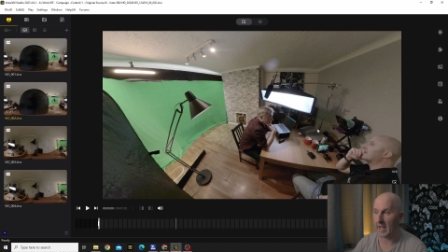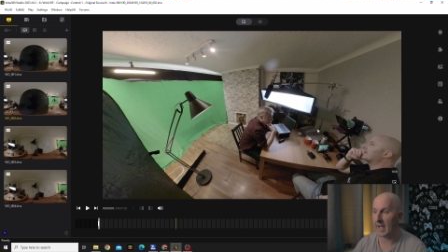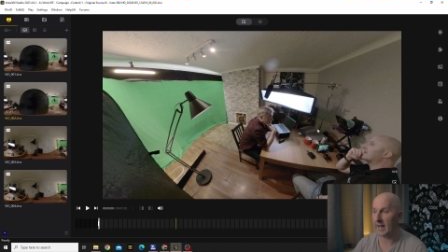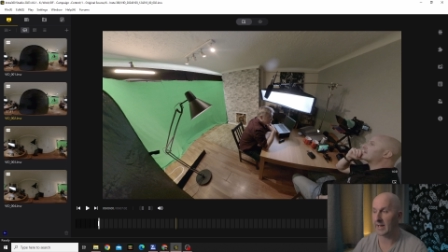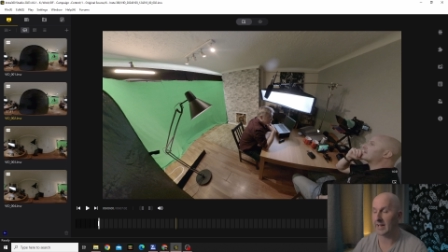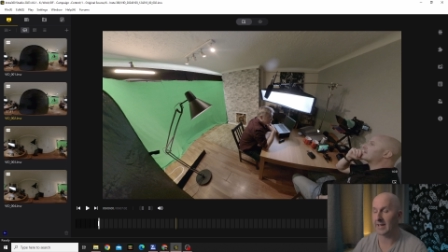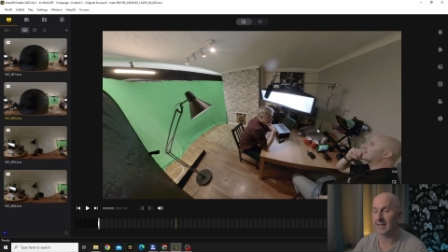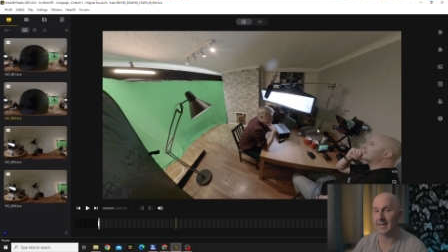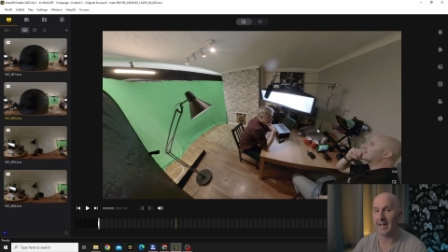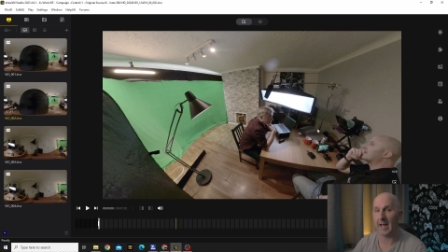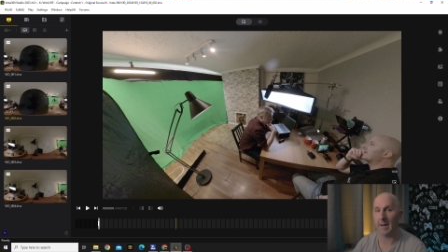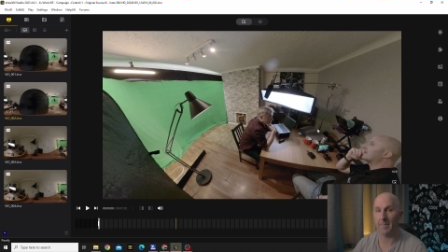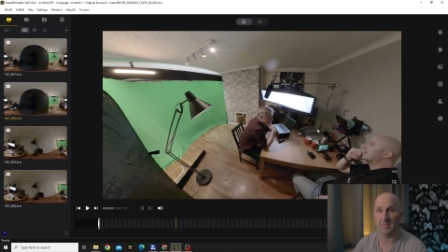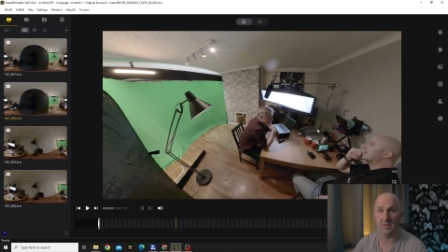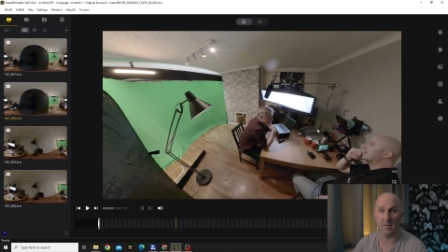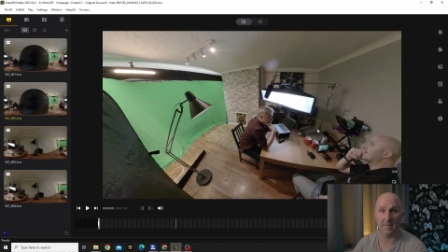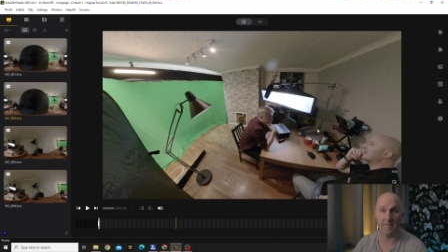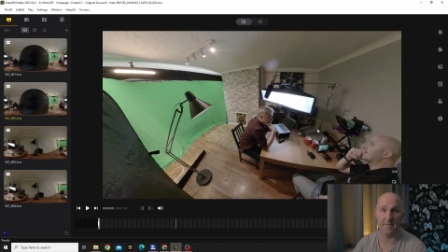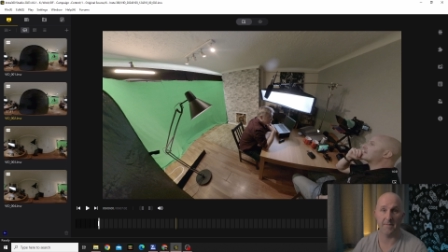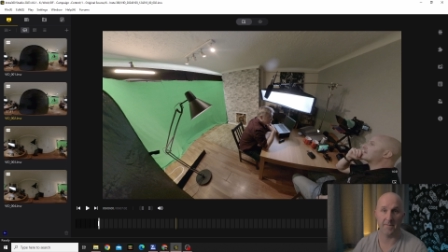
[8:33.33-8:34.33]
any
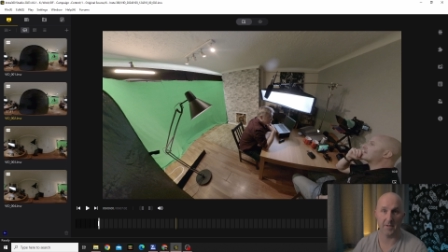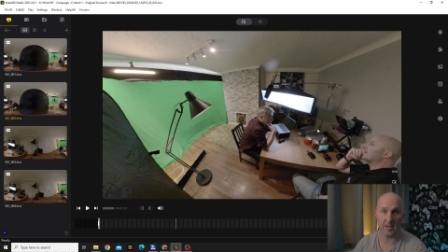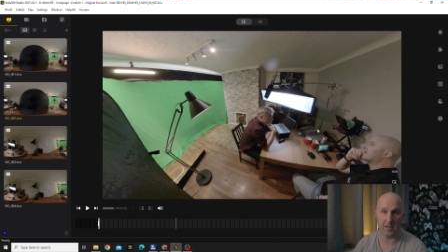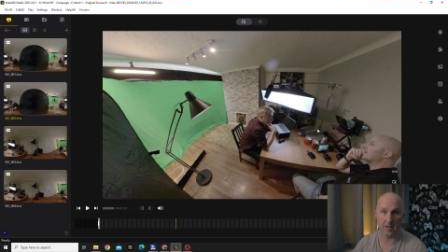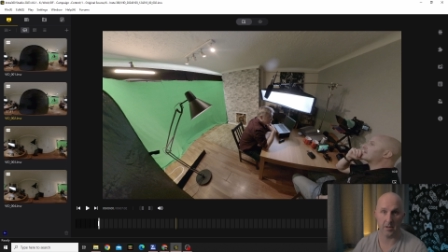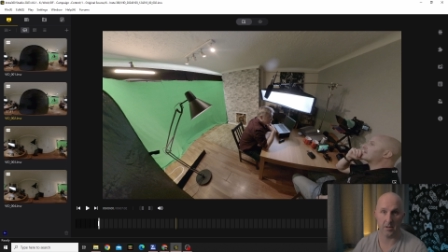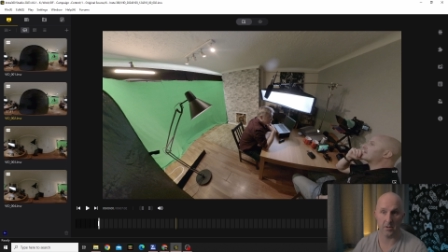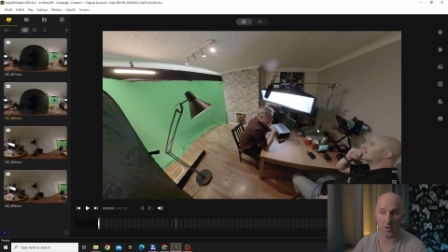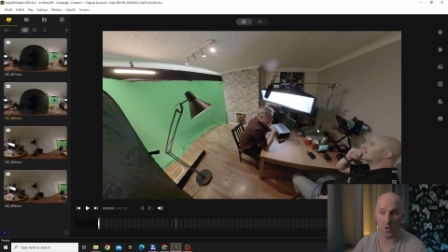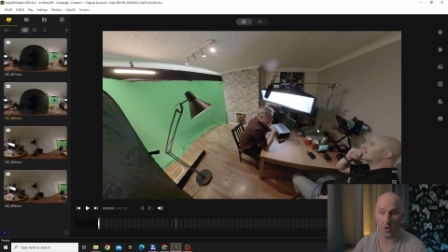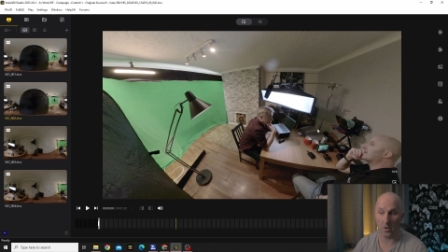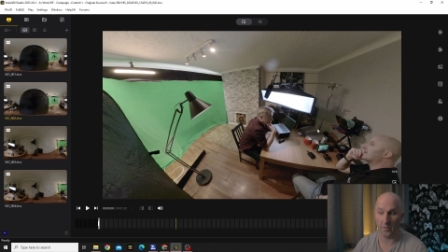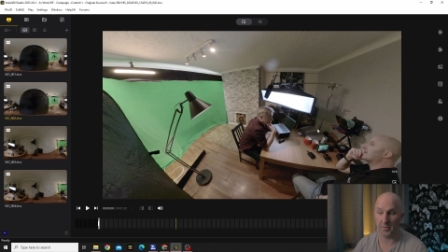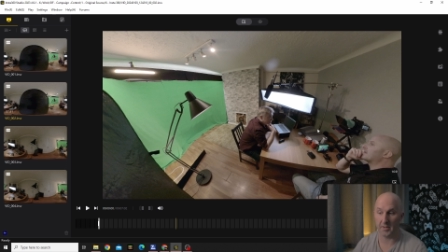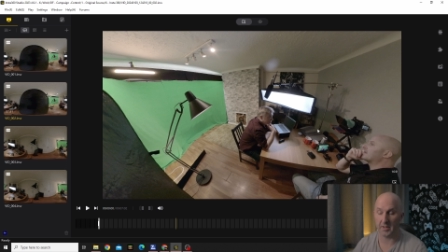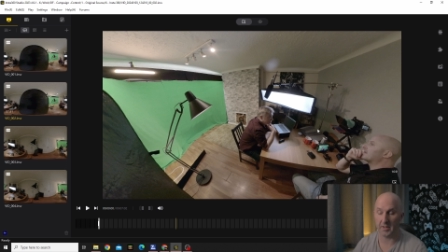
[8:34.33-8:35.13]
depth of field on